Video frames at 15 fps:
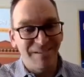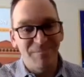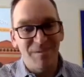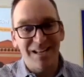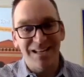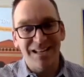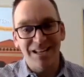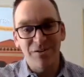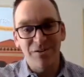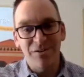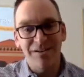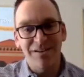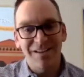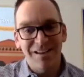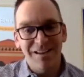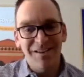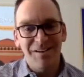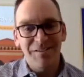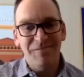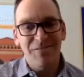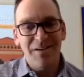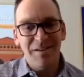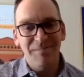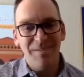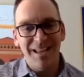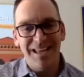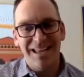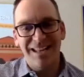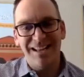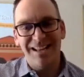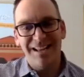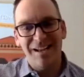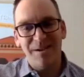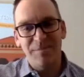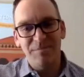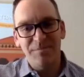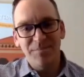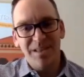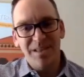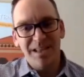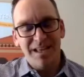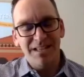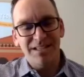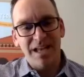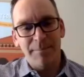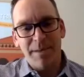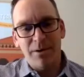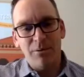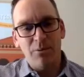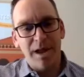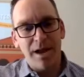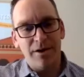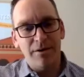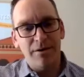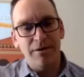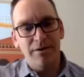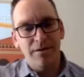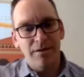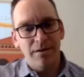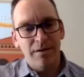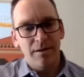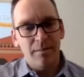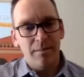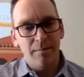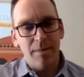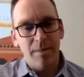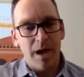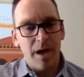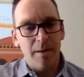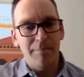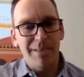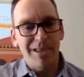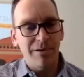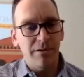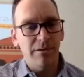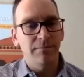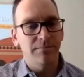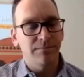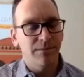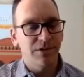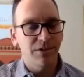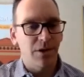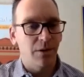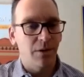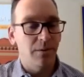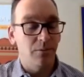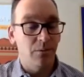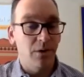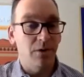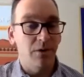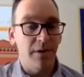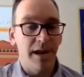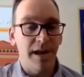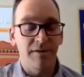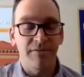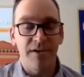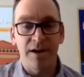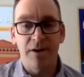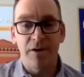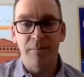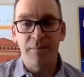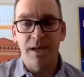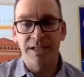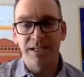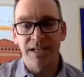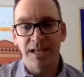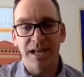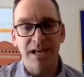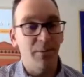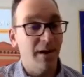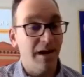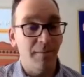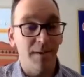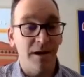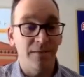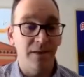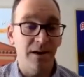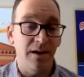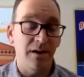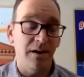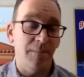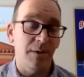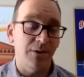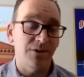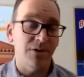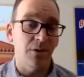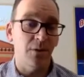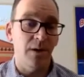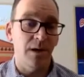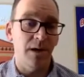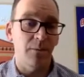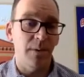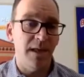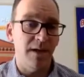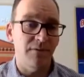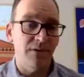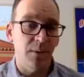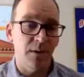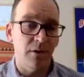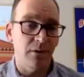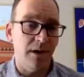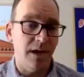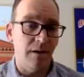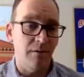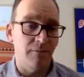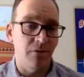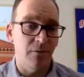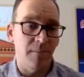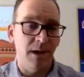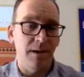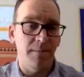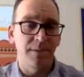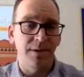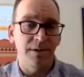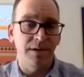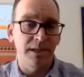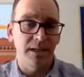But you can find me at I'm at Renner Bill. So real creative, I know. But anyway, I'm on there. I'm also we have a Twitter account for my building.